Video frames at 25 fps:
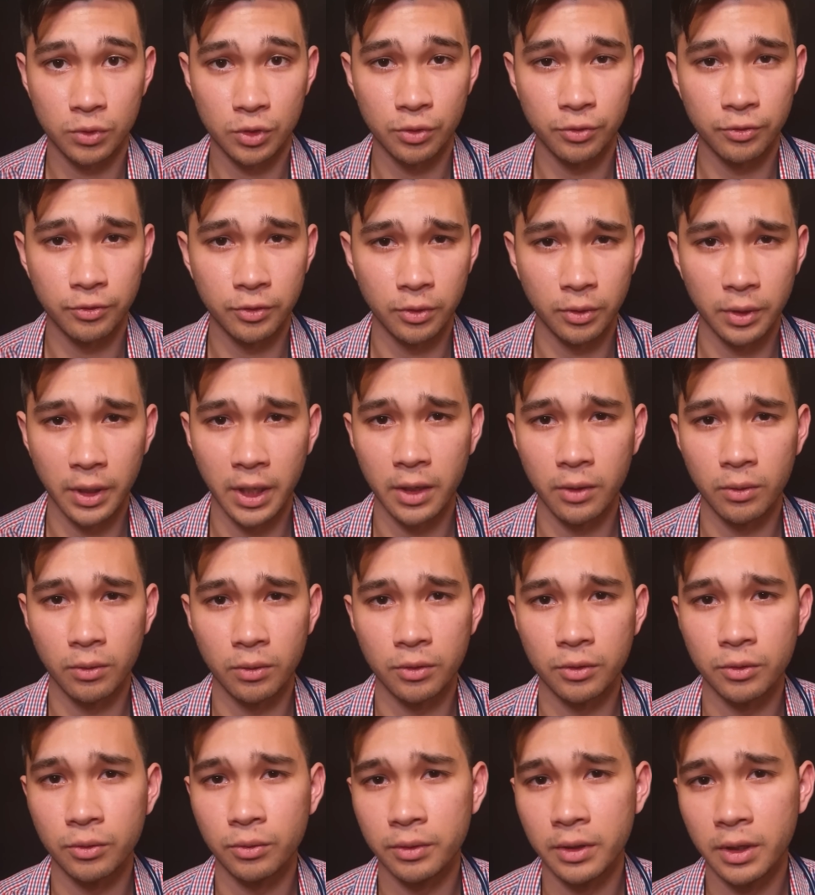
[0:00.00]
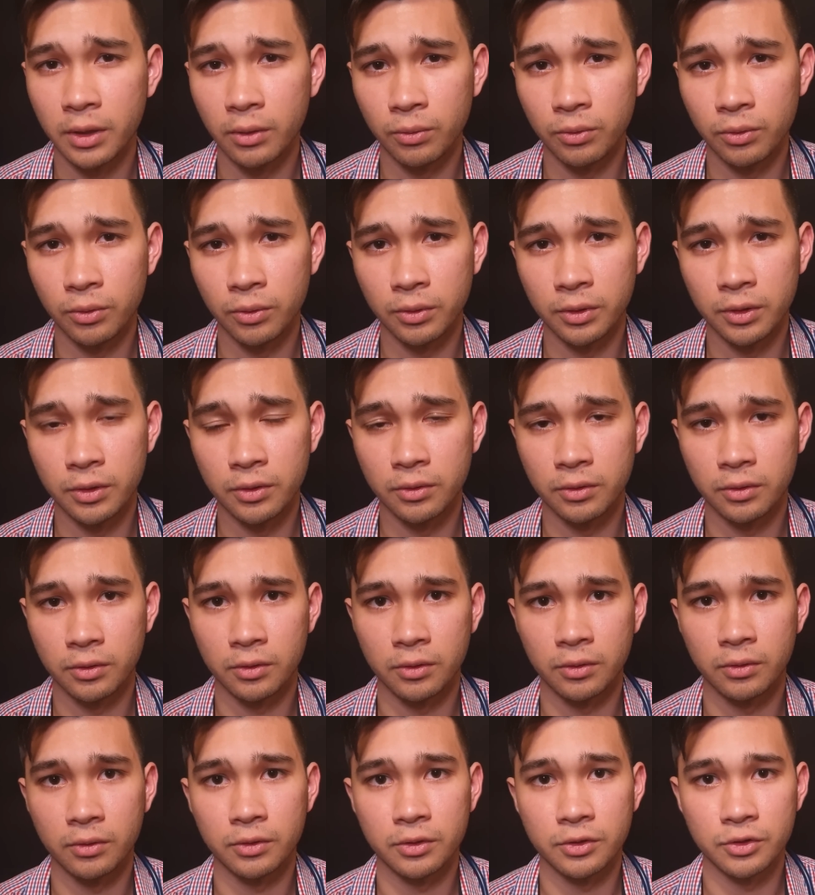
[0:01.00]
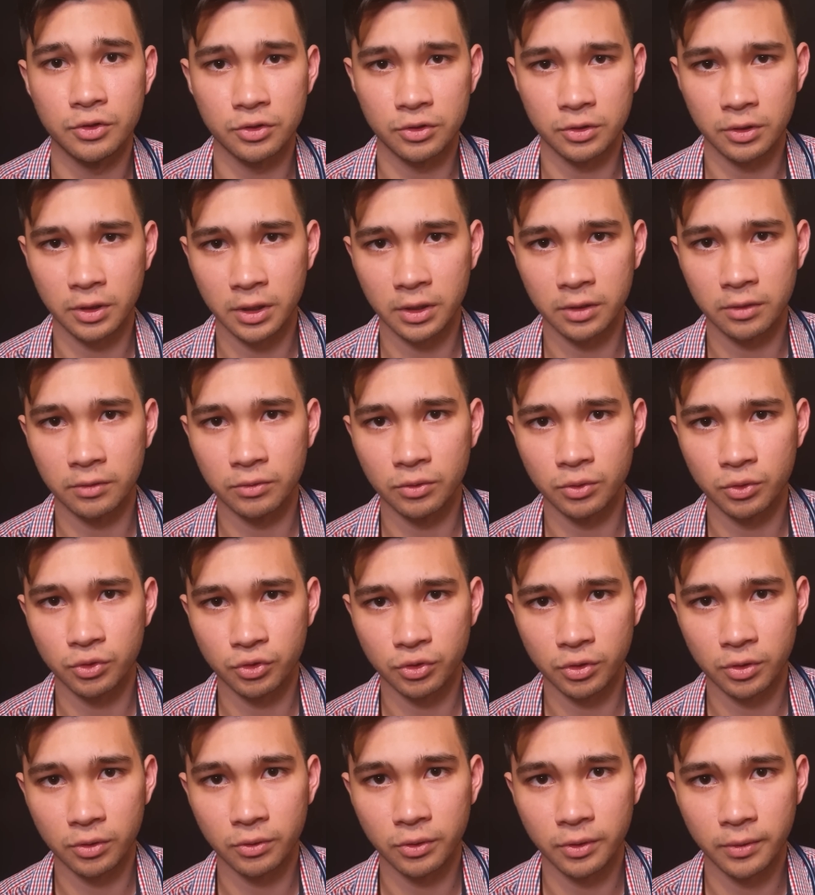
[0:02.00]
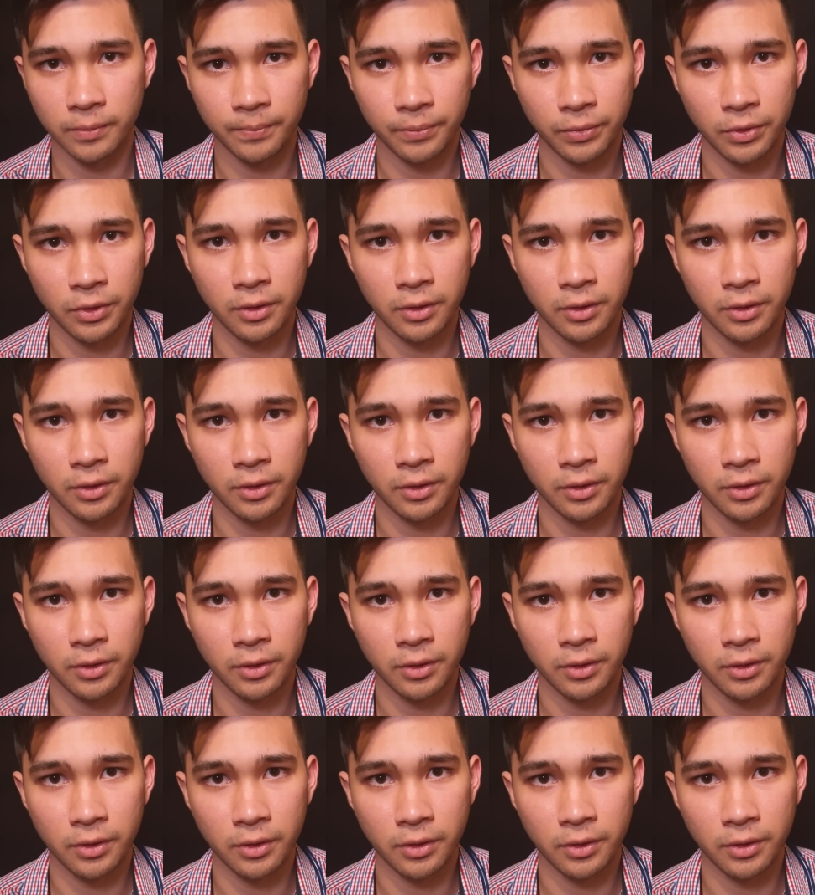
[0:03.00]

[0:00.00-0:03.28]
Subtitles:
Do you feel that on your deltoid or on the side of your shoulder?